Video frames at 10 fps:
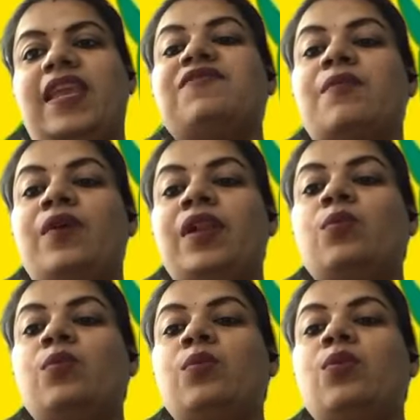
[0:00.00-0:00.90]
If
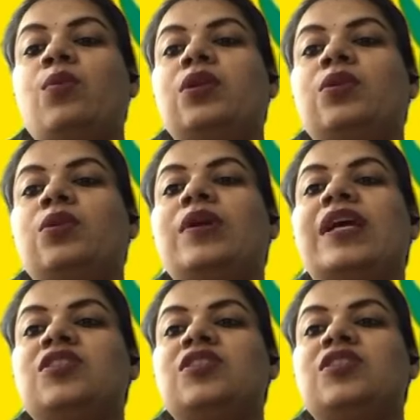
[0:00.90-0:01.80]
someone want to
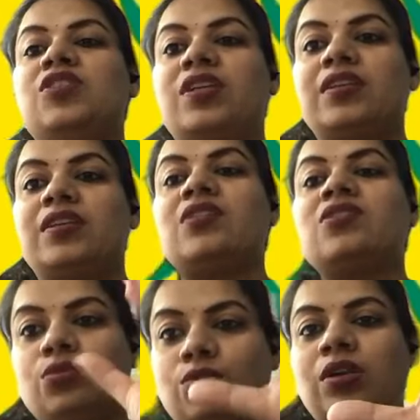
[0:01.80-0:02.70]
construct a
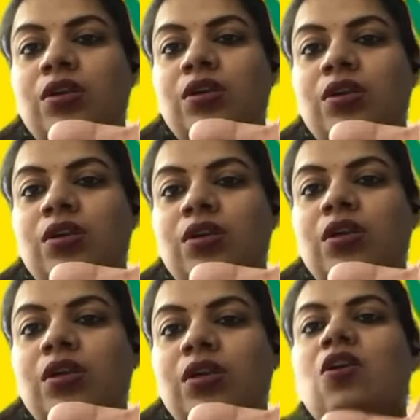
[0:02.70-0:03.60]
school
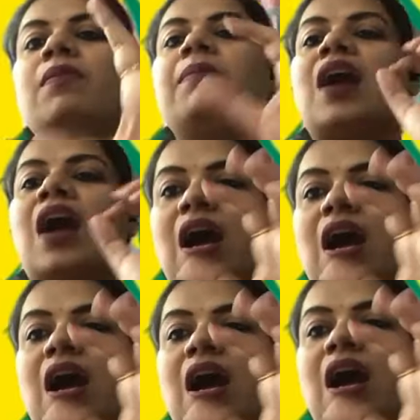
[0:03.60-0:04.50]
or maybe a
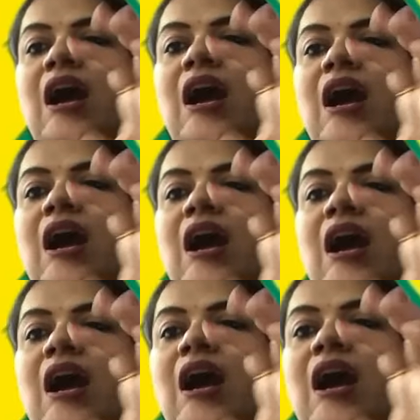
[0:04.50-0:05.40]
house or maybe the
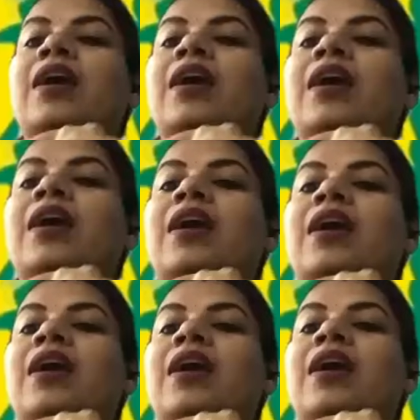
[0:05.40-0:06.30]
bridge or
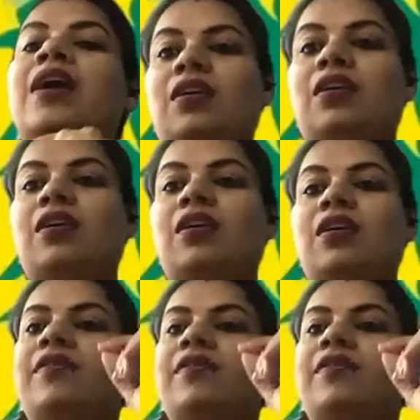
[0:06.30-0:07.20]
maybe a car,
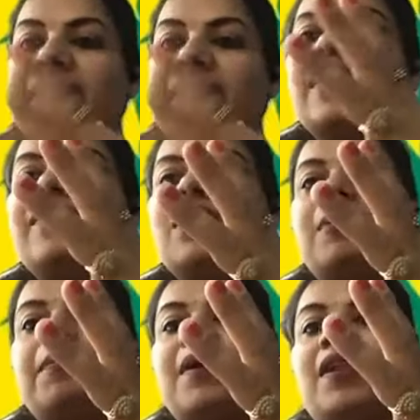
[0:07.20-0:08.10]

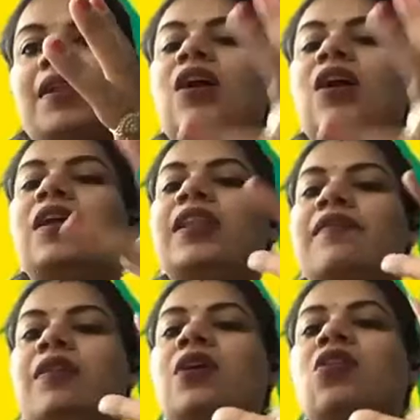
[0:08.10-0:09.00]
directly they will prepare it
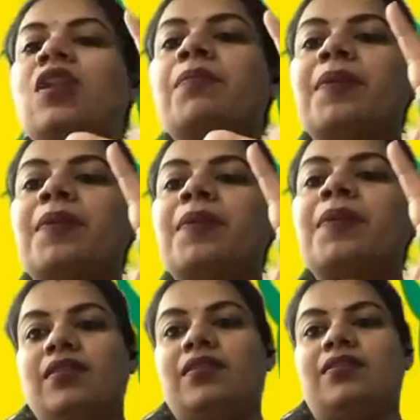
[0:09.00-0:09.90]
or they will work on a
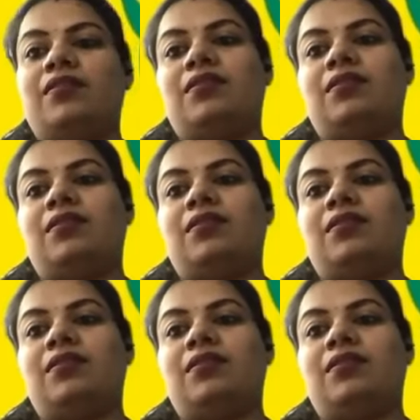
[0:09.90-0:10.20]
plan.